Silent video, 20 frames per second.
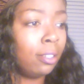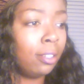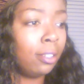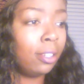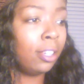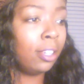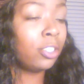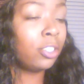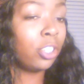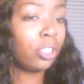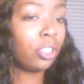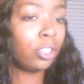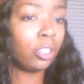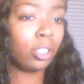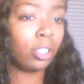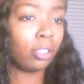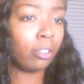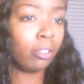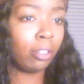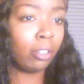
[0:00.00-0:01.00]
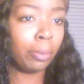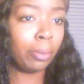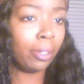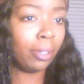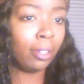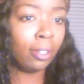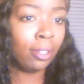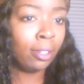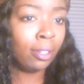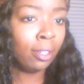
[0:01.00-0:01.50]
it's just
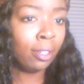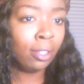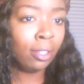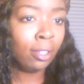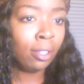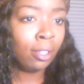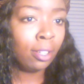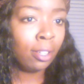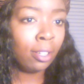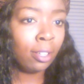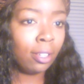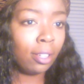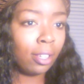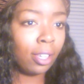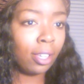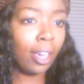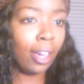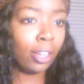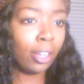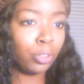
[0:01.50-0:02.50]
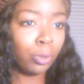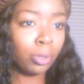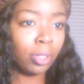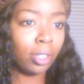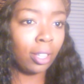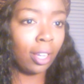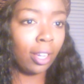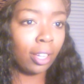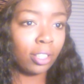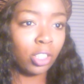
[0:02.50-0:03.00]
disturbing. Casual
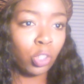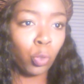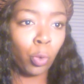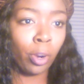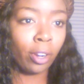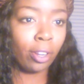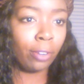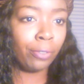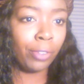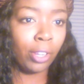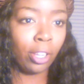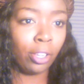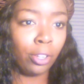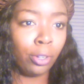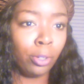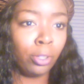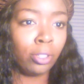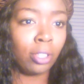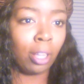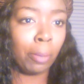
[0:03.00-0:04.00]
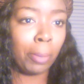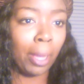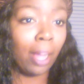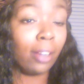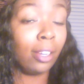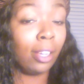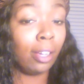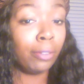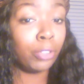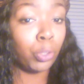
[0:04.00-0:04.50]
sex, twerking videos. I mean, I
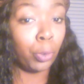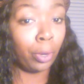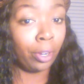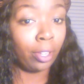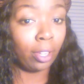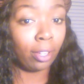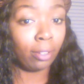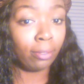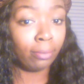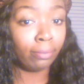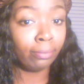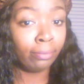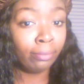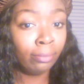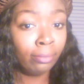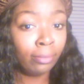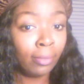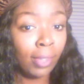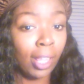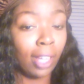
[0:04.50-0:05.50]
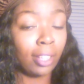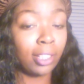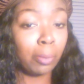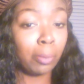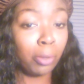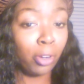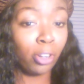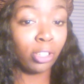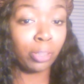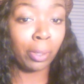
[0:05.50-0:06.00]
love twerking. Like, some
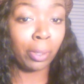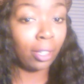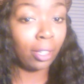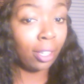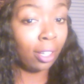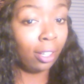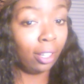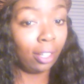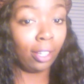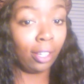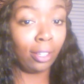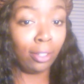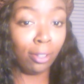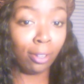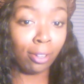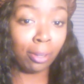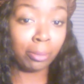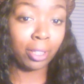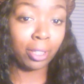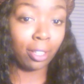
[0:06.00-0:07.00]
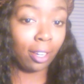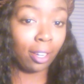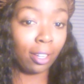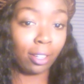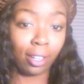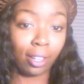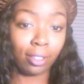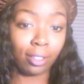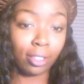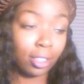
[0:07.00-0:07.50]
girls be killing it. You know what I'm saying?
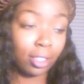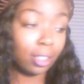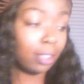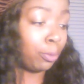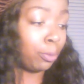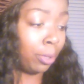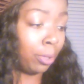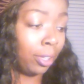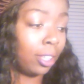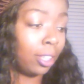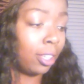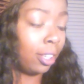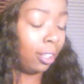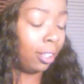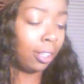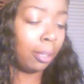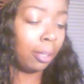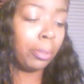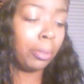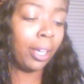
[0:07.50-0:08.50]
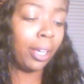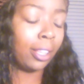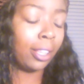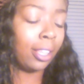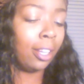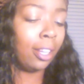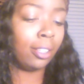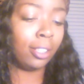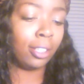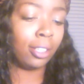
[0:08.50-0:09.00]
Like, just really killing it. But at the
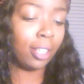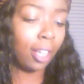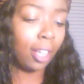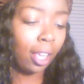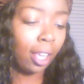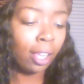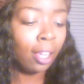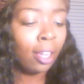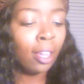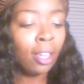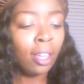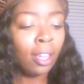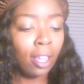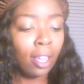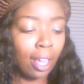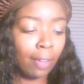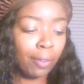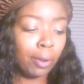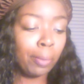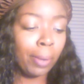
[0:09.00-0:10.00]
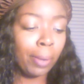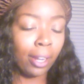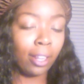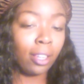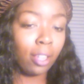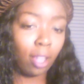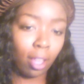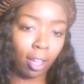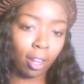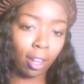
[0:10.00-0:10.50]
end of the day, everybody
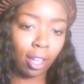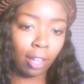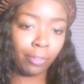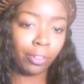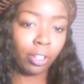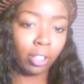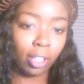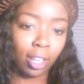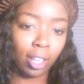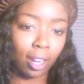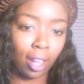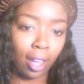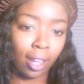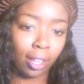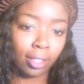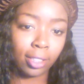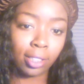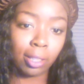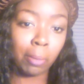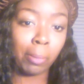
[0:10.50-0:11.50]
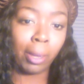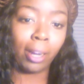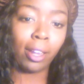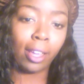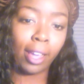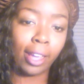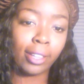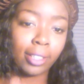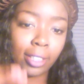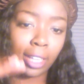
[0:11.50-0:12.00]
can't have a clean ass. Somebody
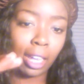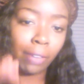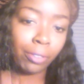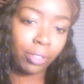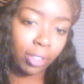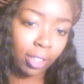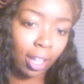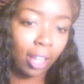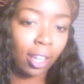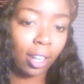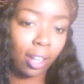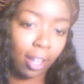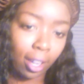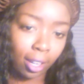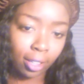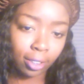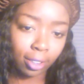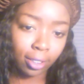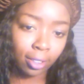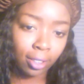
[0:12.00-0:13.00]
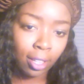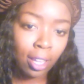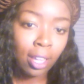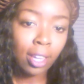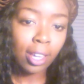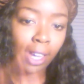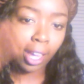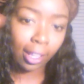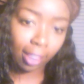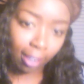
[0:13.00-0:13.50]
has to have a stinking ass
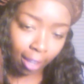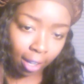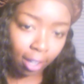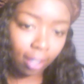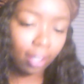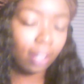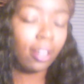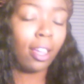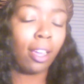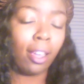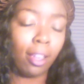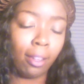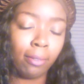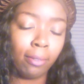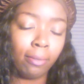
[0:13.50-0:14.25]
at the end of the day.